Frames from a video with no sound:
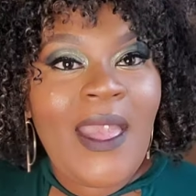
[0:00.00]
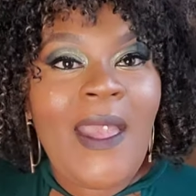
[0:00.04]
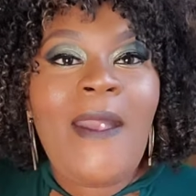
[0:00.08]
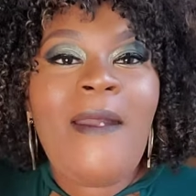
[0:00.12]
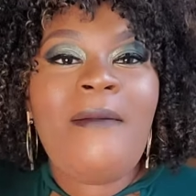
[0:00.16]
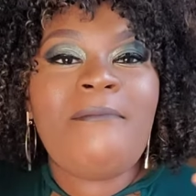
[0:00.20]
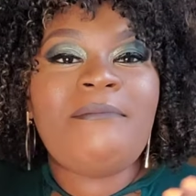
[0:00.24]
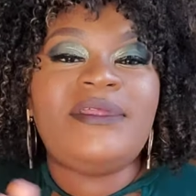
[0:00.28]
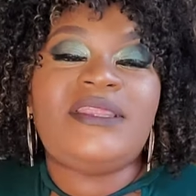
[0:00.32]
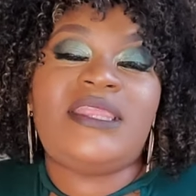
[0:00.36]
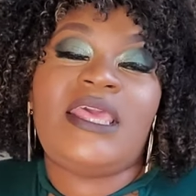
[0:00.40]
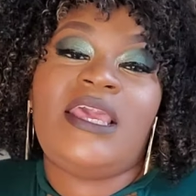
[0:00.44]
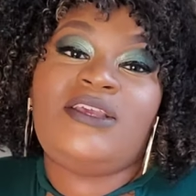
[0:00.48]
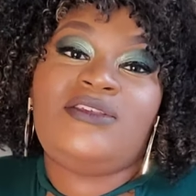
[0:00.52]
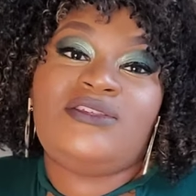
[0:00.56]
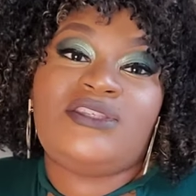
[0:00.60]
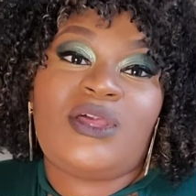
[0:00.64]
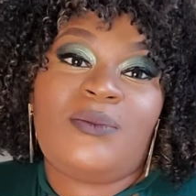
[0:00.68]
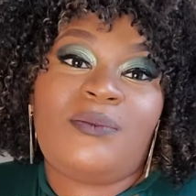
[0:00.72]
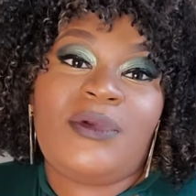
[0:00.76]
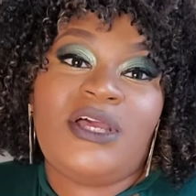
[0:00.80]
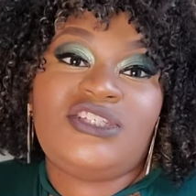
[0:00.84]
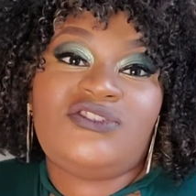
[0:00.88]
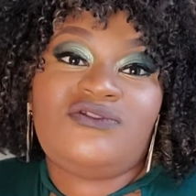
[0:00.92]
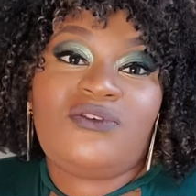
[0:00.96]
But thank you so
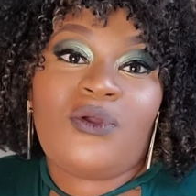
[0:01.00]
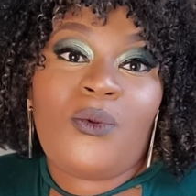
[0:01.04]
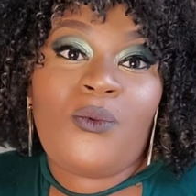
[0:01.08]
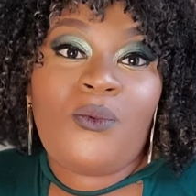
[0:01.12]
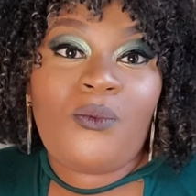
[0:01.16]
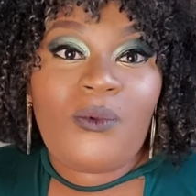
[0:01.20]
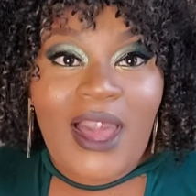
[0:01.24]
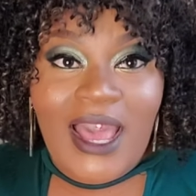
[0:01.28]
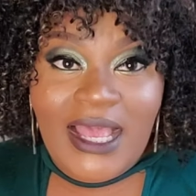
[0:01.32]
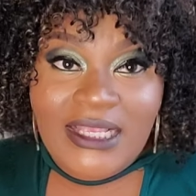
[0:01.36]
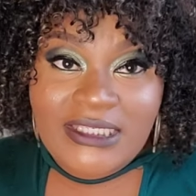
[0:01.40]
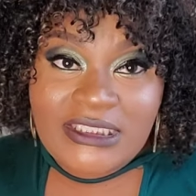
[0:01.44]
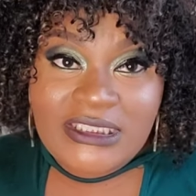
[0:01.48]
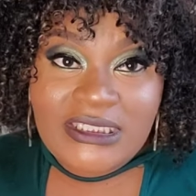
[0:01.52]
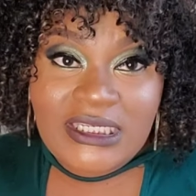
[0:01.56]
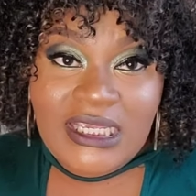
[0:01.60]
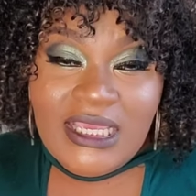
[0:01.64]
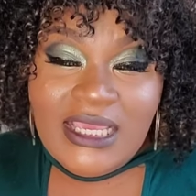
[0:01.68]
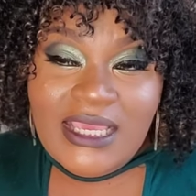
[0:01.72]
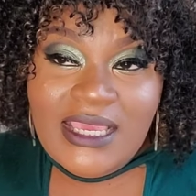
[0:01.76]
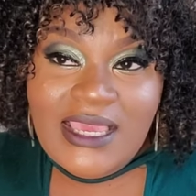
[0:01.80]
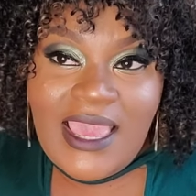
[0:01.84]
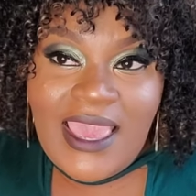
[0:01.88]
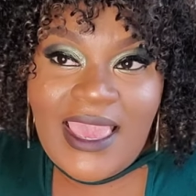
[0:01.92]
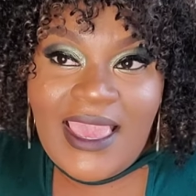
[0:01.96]
much for
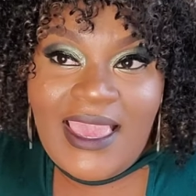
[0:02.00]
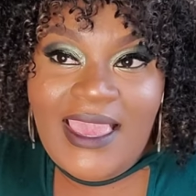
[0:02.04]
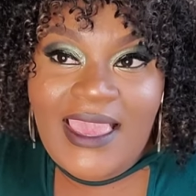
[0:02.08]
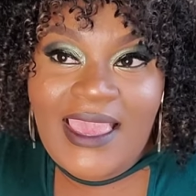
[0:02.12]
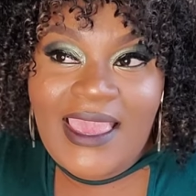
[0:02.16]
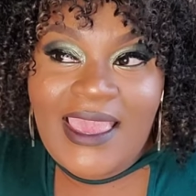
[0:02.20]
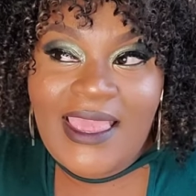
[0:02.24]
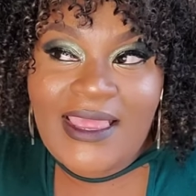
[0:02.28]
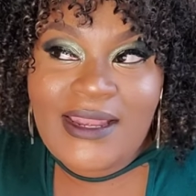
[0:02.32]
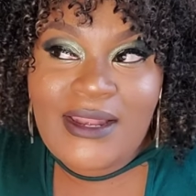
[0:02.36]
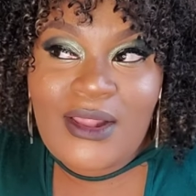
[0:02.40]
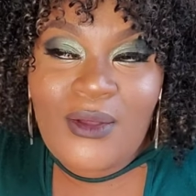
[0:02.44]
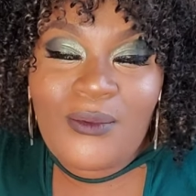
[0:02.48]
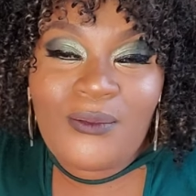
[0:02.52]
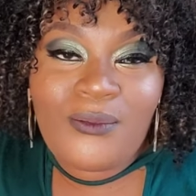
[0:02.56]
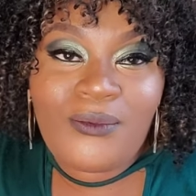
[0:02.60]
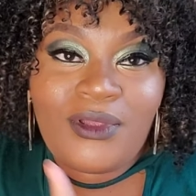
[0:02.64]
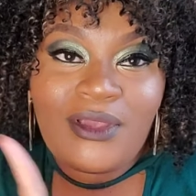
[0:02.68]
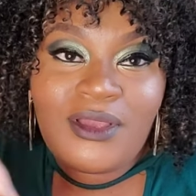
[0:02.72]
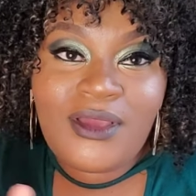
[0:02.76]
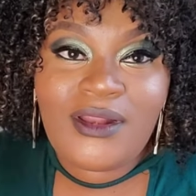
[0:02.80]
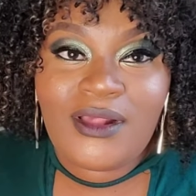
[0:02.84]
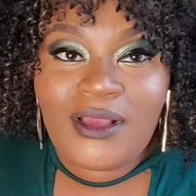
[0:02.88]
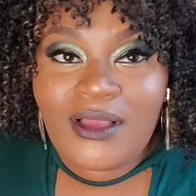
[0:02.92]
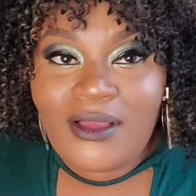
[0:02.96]
watching, and we're
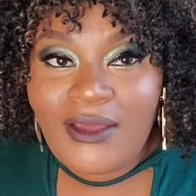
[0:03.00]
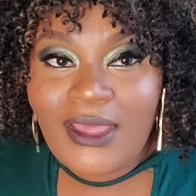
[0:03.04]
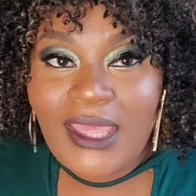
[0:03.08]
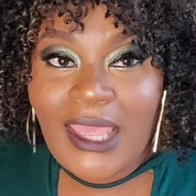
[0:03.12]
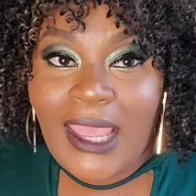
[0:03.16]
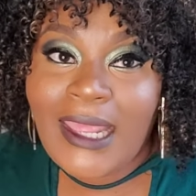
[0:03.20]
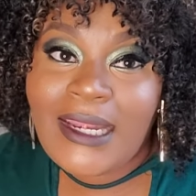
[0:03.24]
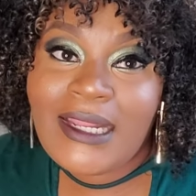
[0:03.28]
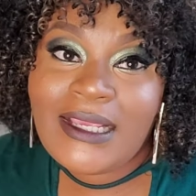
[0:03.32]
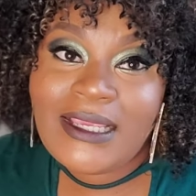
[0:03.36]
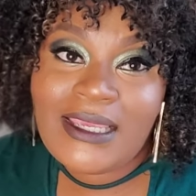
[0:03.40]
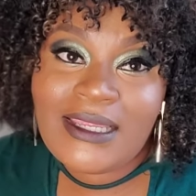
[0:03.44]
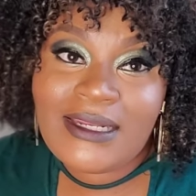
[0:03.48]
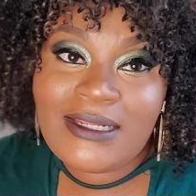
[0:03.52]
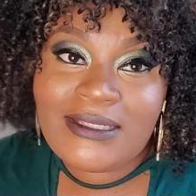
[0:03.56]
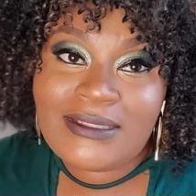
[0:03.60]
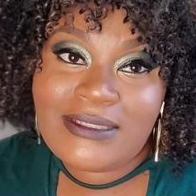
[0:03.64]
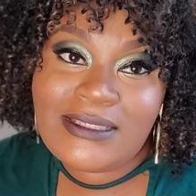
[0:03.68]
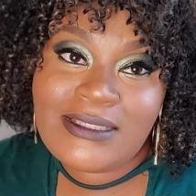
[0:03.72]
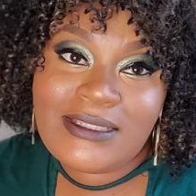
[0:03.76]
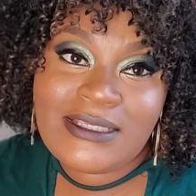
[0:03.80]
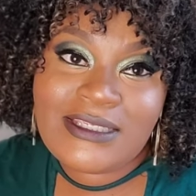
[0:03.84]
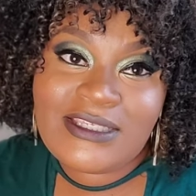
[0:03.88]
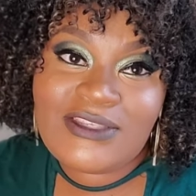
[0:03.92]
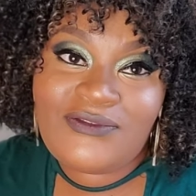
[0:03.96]
gonna go ahead and get into
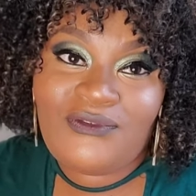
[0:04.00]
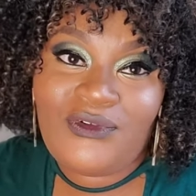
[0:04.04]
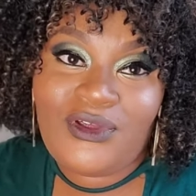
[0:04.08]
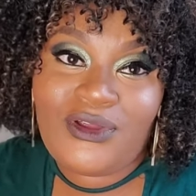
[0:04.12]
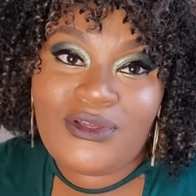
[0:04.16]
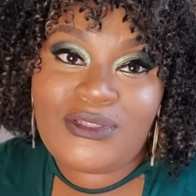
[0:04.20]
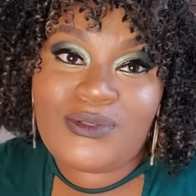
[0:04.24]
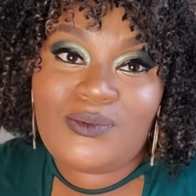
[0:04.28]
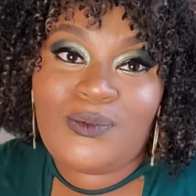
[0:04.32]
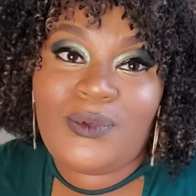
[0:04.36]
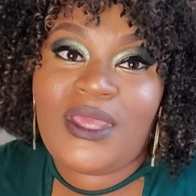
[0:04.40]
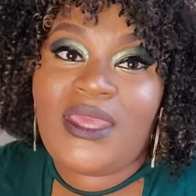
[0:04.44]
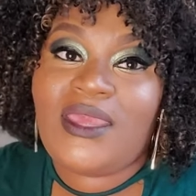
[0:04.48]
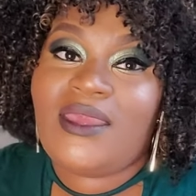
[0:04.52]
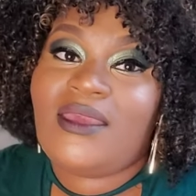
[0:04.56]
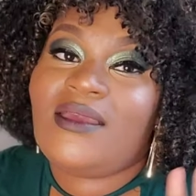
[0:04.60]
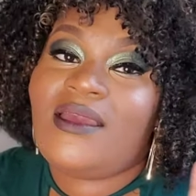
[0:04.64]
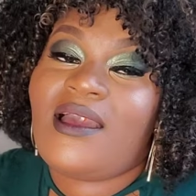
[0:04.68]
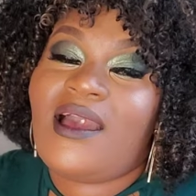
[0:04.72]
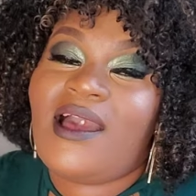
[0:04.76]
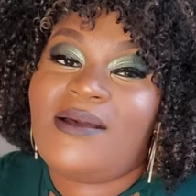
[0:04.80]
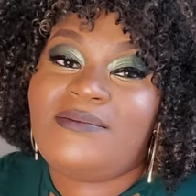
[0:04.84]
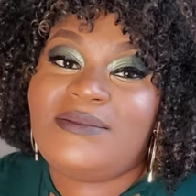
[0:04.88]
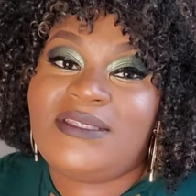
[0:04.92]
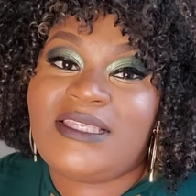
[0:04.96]
this first wig.
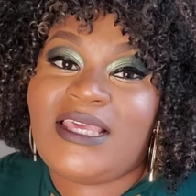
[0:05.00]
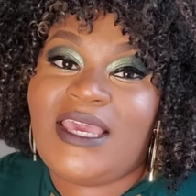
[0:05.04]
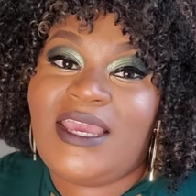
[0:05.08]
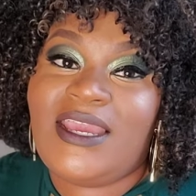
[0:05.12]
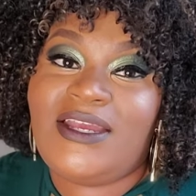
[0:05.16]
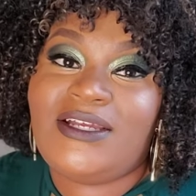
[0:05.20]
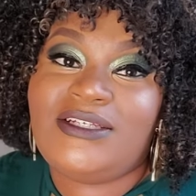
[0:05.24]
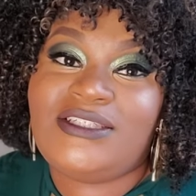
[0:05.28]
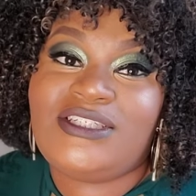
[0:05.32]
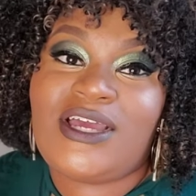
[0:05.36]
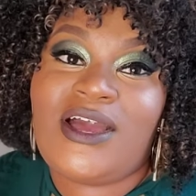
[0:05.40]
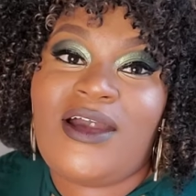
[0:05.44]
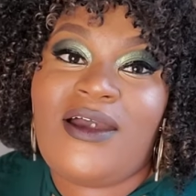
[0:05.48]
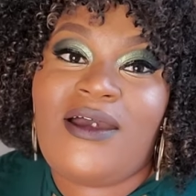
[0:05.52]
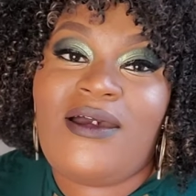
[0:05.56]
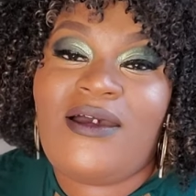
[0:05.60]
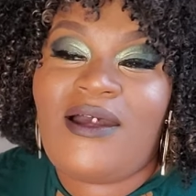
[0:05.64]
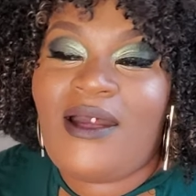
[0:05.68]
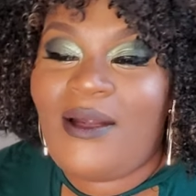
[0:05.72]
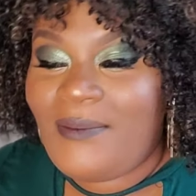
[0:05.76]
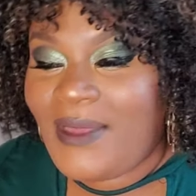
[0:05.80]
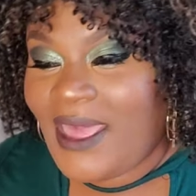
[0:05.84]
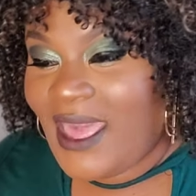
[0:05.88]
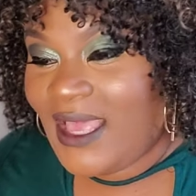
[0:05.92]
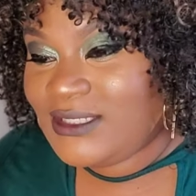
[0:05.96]
I'm scared, y'all. I'm
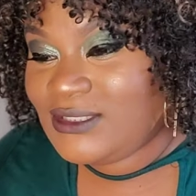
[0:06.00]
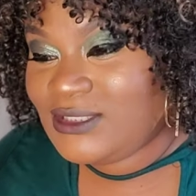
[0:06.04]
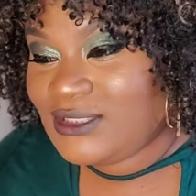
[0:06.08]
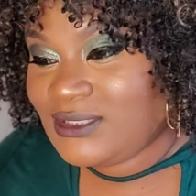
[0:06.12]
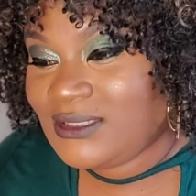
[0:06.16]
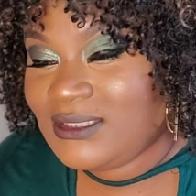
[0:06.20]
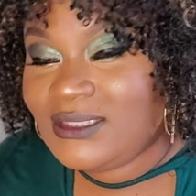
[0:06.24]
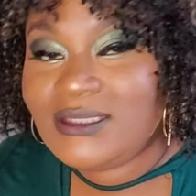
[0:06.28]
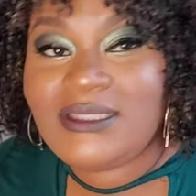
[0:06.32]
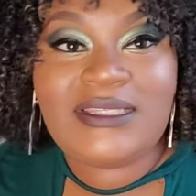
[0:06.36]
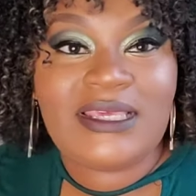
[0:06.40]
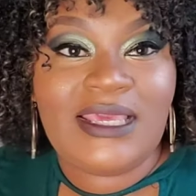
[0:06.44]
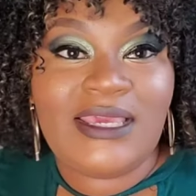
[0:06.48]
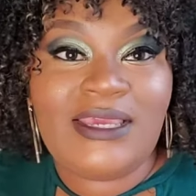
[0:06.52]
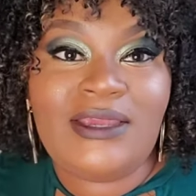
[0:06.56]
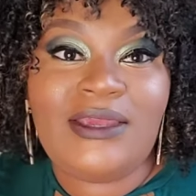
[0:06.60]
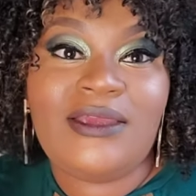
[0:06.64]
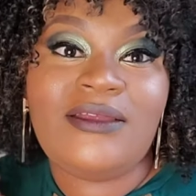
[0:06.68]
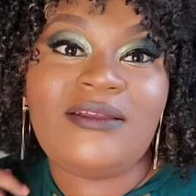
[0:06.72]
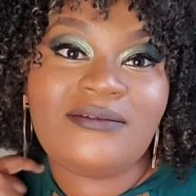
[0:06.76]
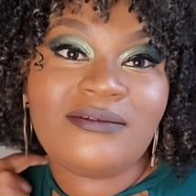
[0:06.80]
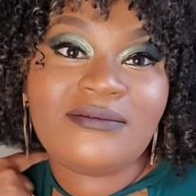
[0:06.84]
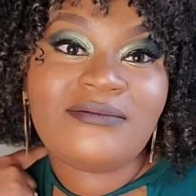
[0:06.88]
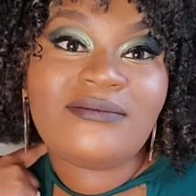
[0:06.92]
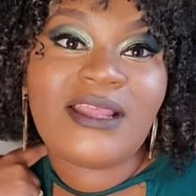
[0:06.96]
actually scared.
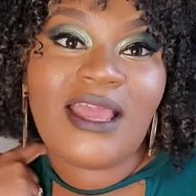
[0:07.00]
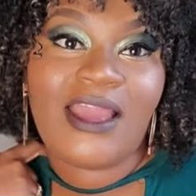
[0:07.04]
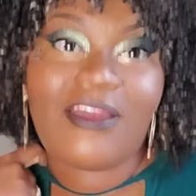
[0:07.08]
I